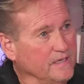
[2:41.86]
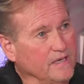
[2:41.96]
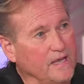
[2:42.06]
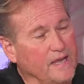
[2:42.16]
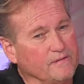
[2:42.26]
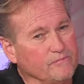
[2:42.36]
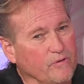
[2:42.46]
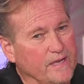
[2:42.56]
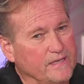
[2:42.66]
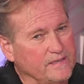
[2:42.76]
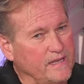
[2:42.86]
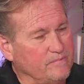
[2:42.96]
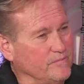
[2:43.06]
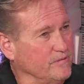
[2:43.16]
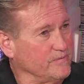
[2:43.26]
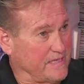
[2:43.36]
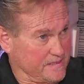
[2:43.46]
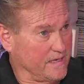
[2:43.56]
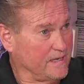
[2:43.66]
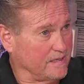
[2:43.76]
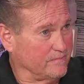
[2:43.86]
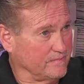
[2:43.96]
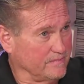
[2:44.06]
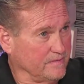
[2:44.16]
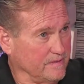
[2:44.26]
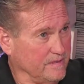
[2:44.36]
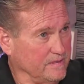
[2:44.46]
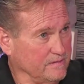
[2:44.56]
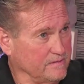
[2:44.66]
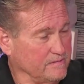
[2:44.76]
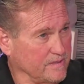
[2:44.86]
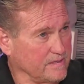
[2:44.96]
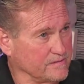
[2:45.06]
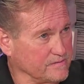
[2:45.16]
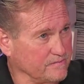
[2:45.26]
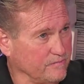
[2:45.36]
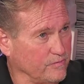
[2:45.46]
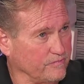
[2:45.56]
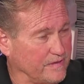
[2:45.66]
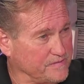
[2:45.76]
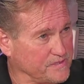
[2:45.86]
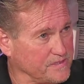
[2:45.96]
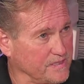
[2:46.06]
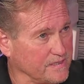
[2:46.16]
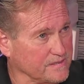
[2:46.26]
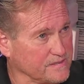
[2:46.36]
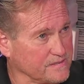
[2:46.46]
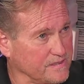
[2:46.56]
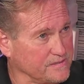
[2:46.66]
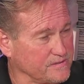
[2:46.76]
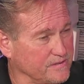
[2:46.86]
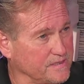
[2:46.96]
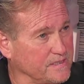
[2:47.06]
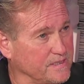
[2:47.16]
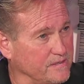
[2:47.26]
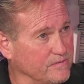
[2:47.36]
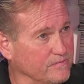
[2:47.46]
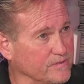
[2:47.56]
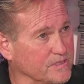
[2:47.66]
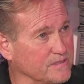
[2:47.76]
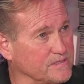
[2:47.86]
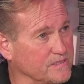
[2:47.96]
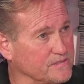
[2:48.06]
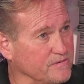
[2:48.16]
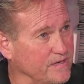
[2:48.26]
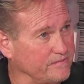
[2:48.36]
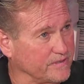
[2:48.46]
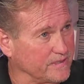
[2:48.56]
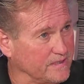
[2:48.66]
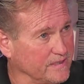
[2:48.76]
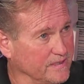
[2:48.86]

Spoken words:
And right at that moment, that time, in 2004, 5, 6, they started to take over child sex trafficking.